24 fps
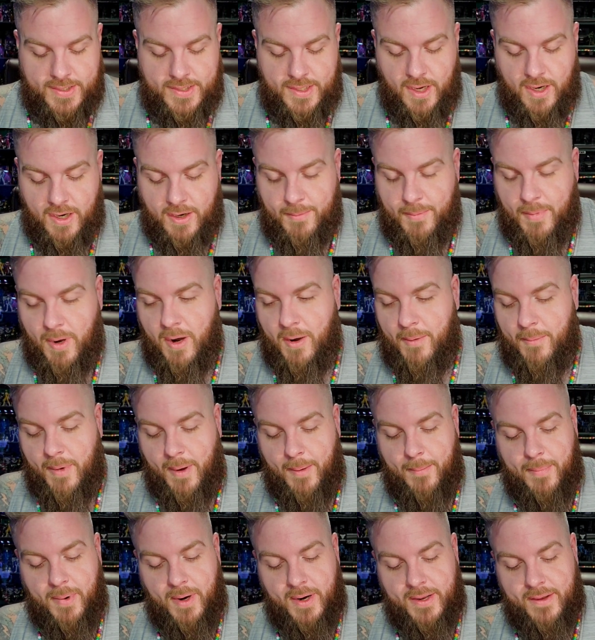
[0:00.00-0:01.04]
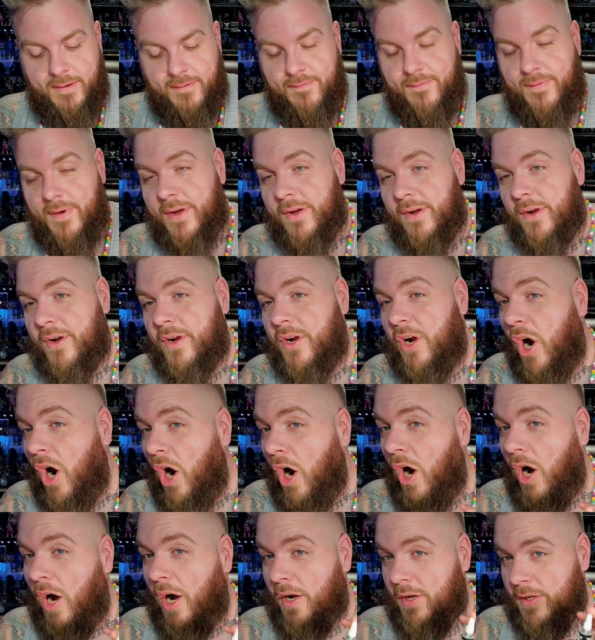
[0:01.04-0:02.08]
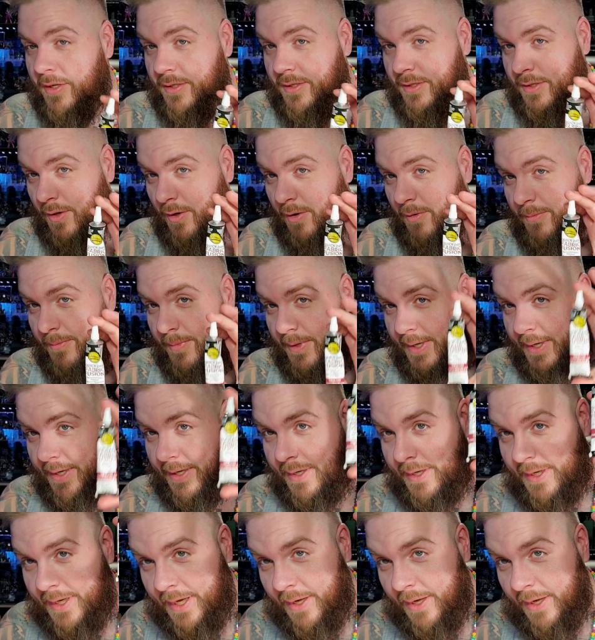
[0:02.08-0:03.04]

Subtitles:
to talk about my buddy Figure Kong told me